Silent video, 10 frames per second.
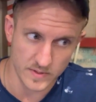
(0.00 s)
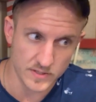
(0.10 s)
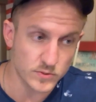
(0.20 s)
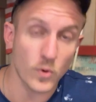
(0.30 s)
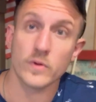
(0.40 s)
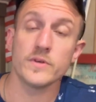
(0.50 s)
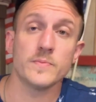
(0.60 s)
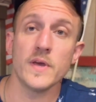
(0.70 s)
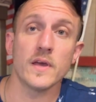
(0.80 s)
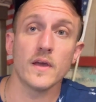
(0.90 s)
historically
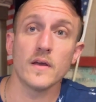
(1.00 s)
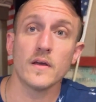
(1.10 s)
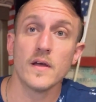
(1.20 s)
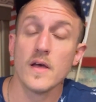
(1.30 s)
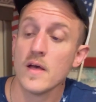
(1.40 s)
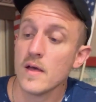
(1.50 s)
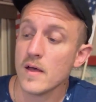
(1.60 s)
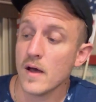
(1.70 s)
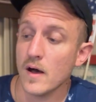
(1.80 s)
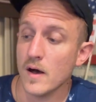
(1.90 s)
speaking,
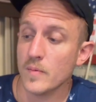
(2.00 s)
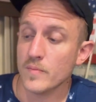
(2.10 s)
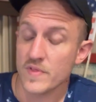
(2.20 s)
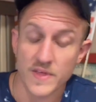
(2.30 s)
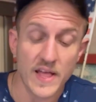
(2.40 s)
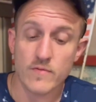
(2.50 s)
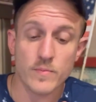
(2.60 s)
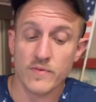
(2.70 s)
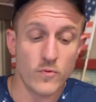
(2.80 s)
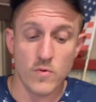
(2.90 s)
than
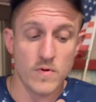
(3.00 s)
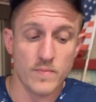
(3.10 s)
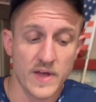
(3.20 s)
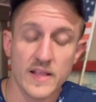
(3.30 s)
ever before.